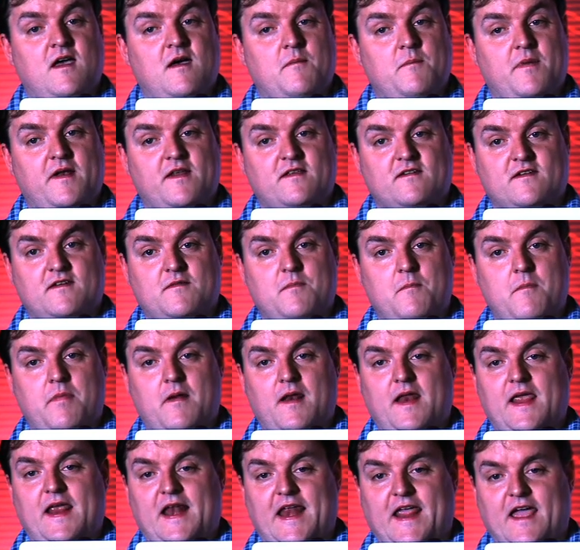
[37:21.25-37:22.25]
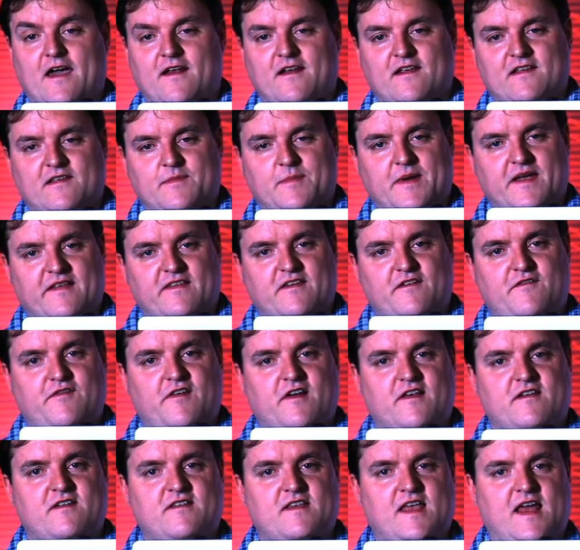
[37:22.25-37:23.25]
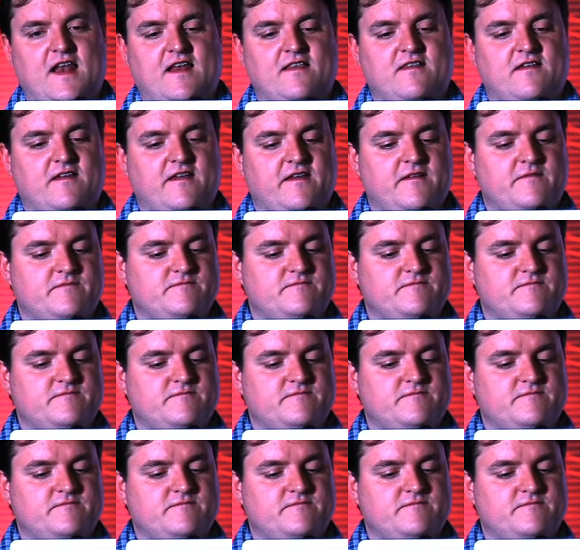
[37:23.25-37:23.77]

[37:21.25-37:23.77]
but it's completely unexpected functionality.